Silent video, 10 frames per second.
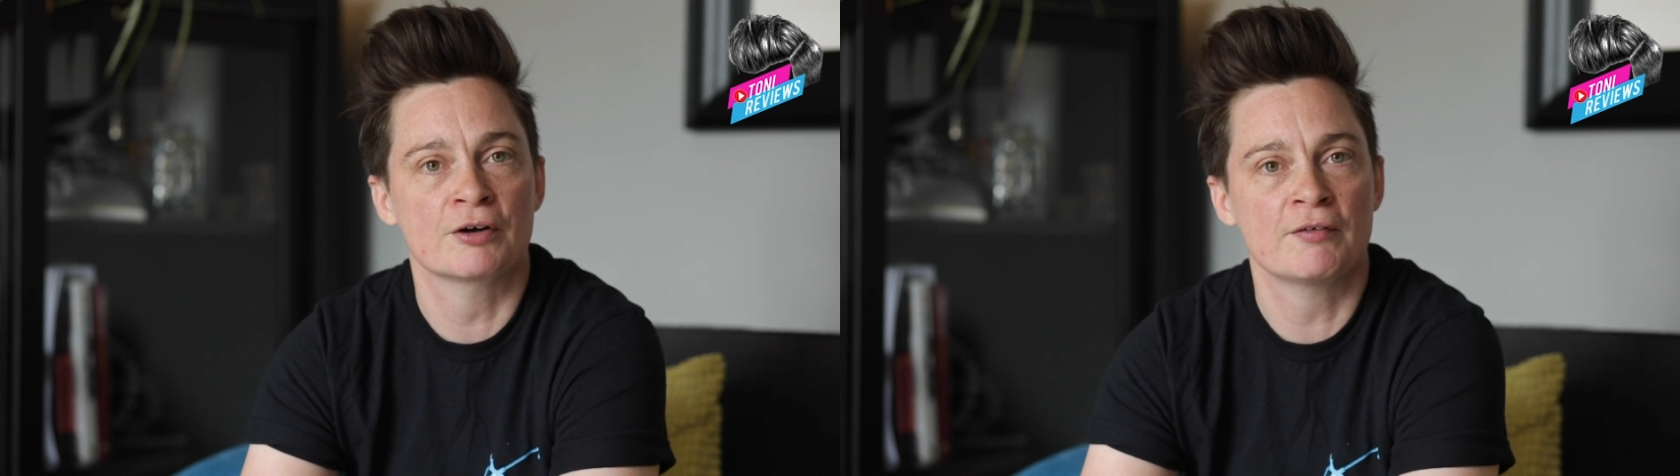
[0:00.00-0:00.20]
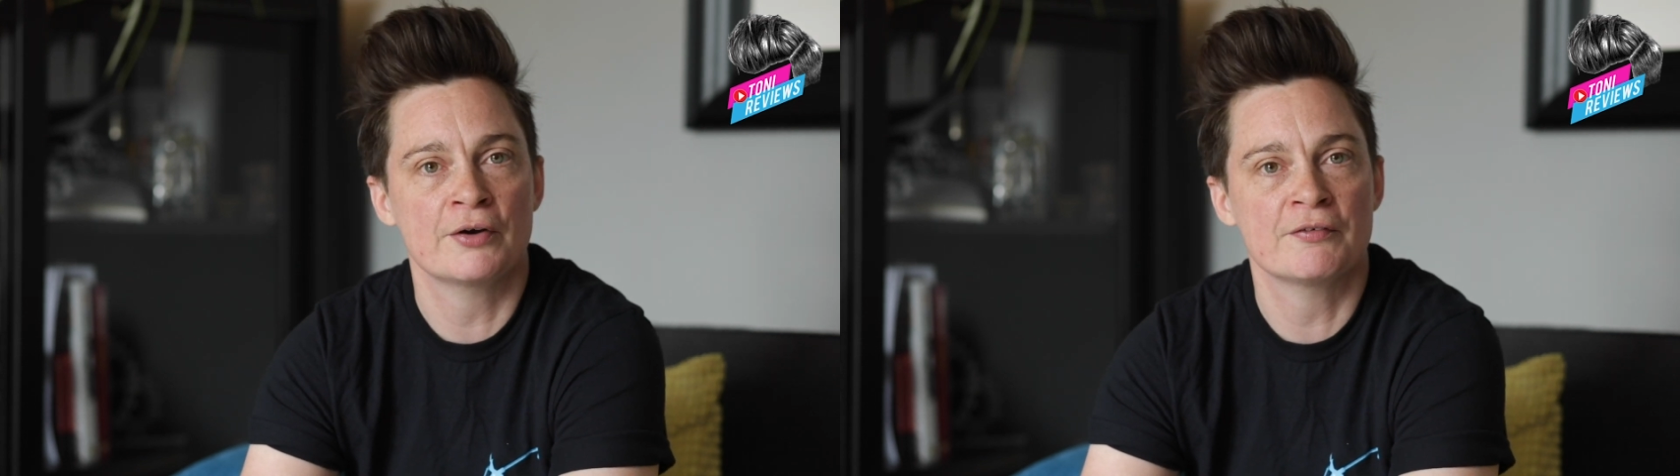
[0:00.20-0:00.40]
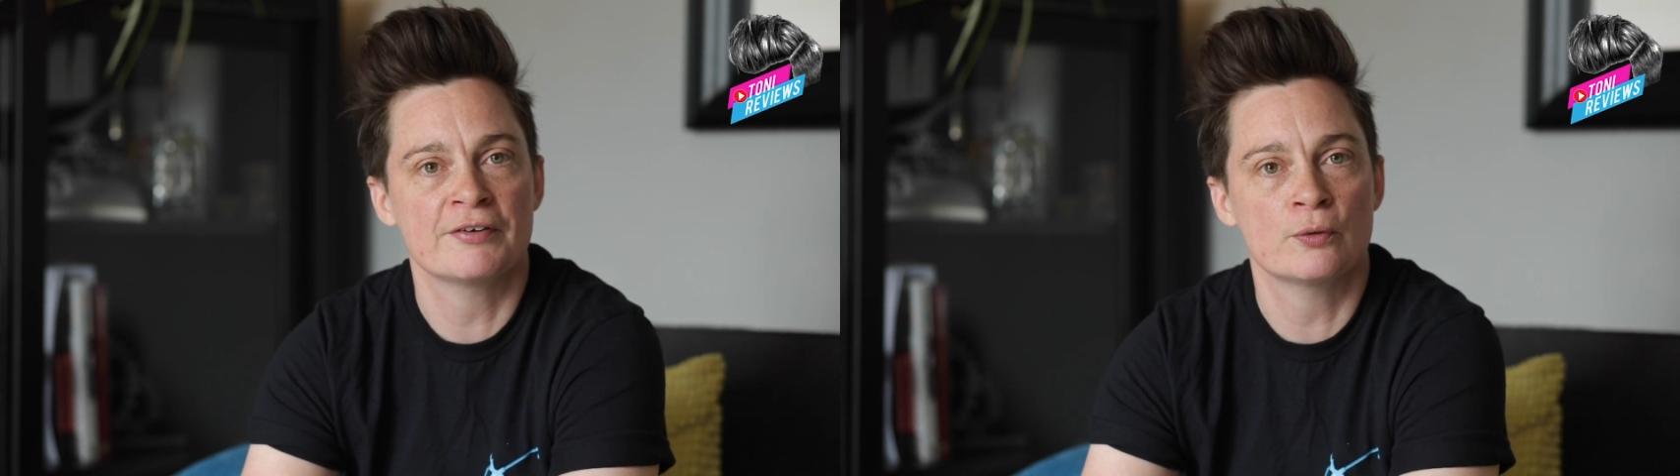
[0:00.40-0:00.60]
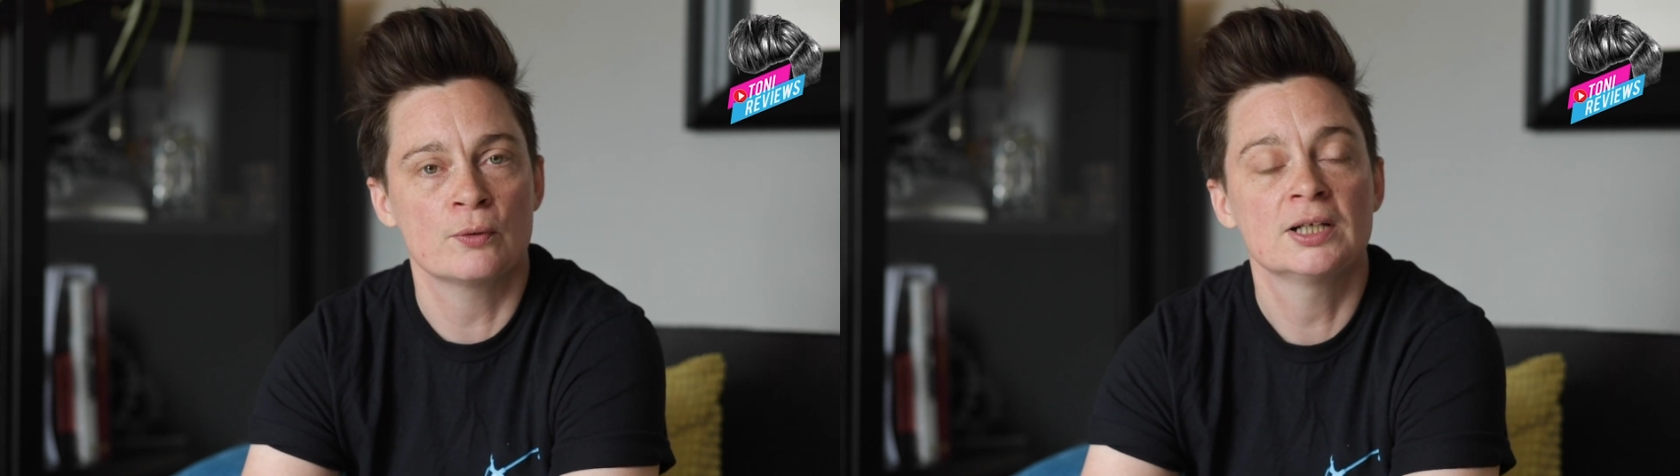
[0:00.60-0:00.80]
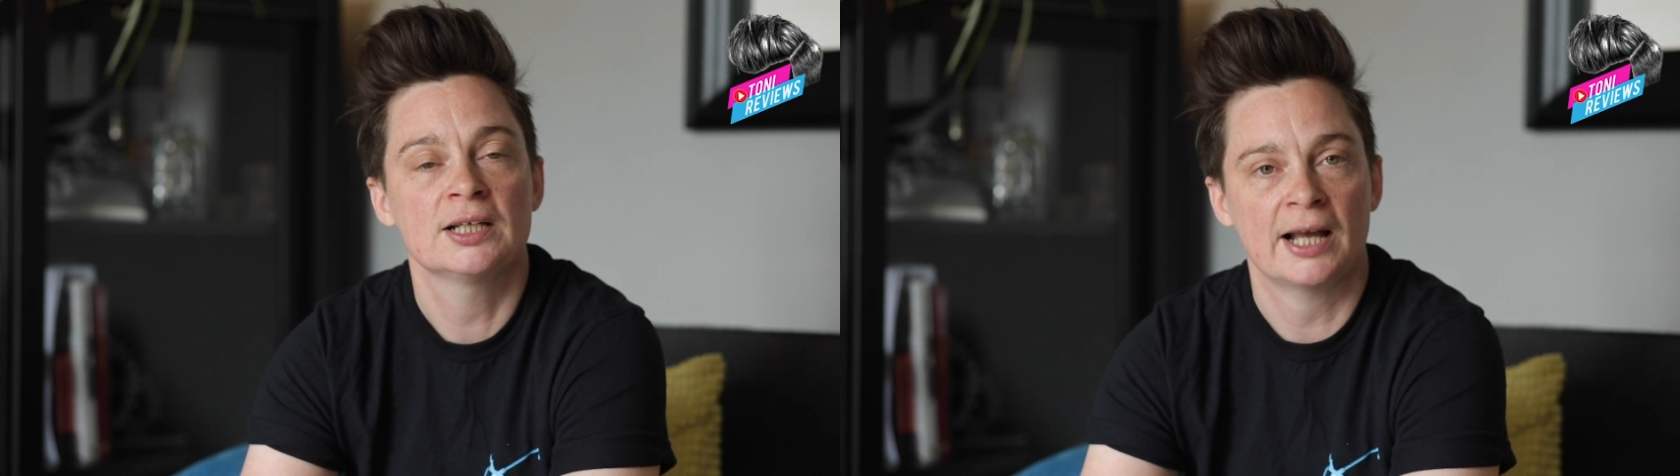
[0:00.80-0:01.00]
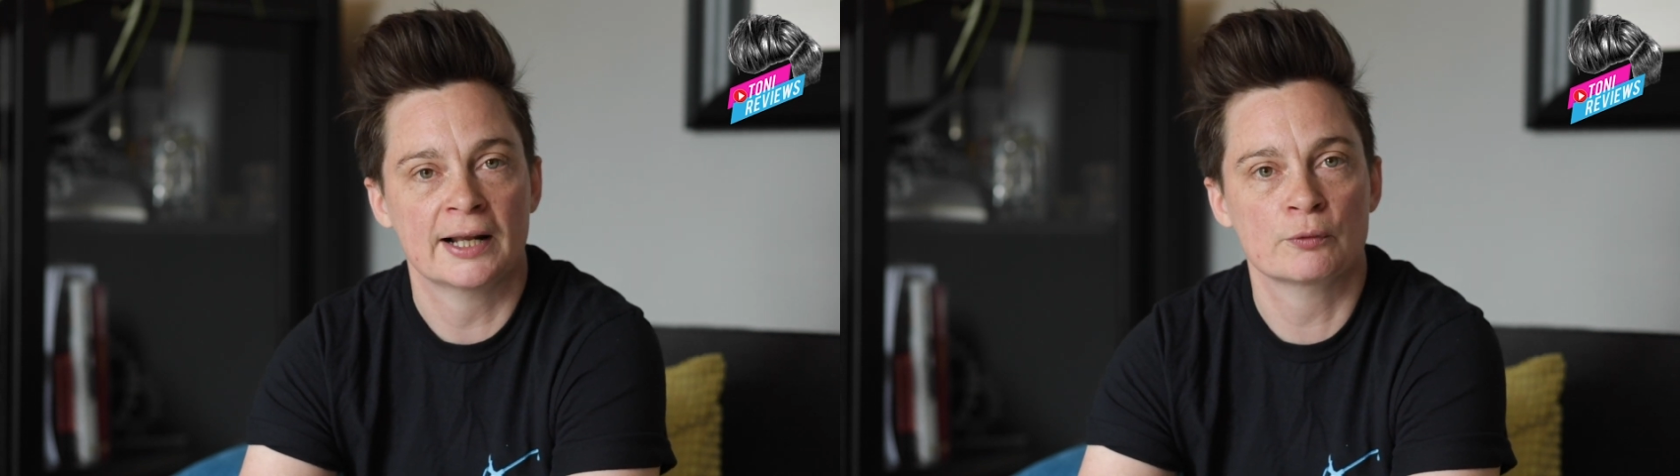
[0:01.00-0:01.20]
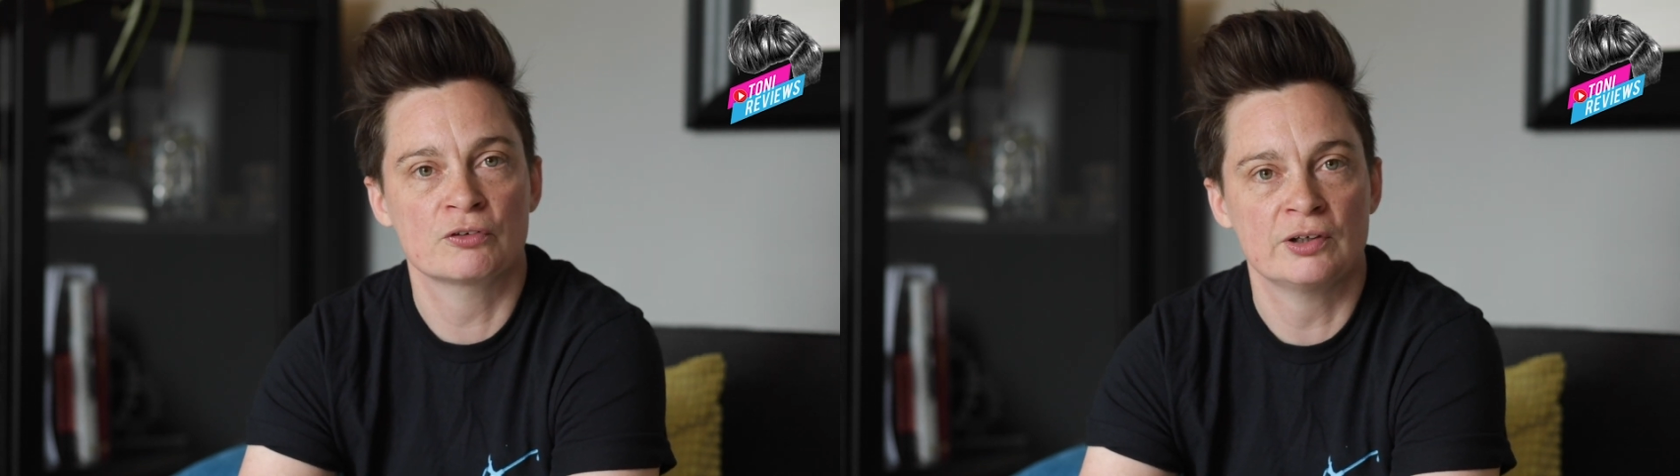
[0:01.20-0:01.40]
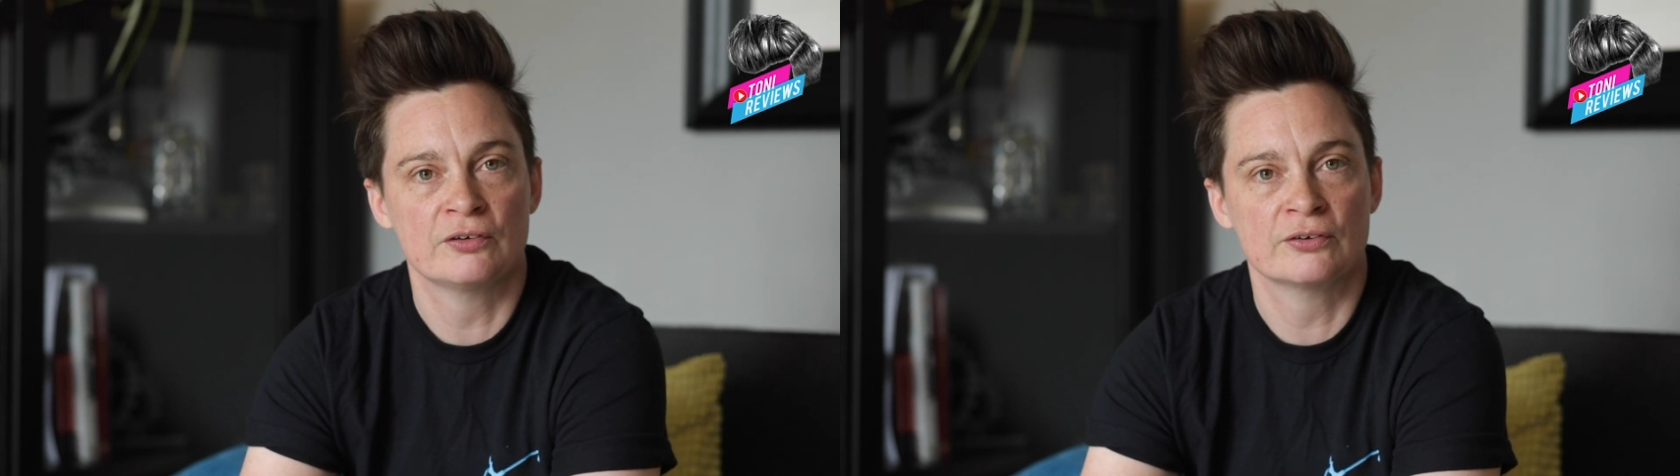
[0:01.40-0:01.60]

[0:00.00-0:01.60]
Coronaville, and I'll see you